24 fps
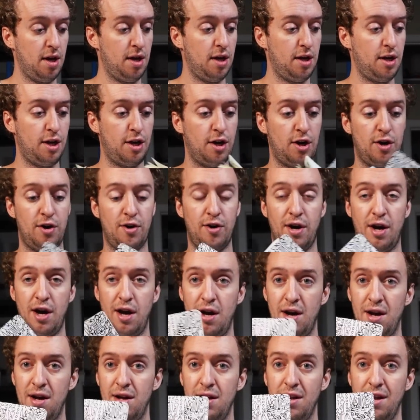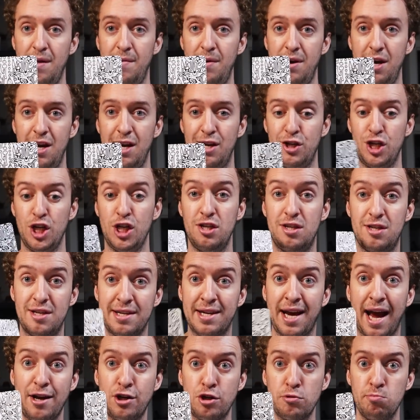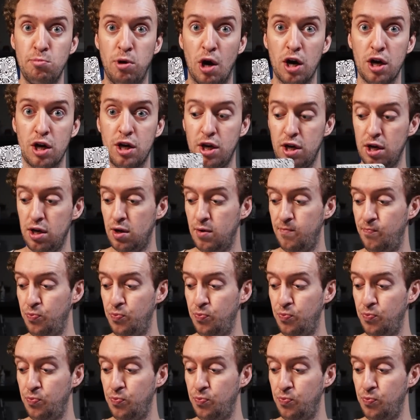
your uh, limited edition sketchbook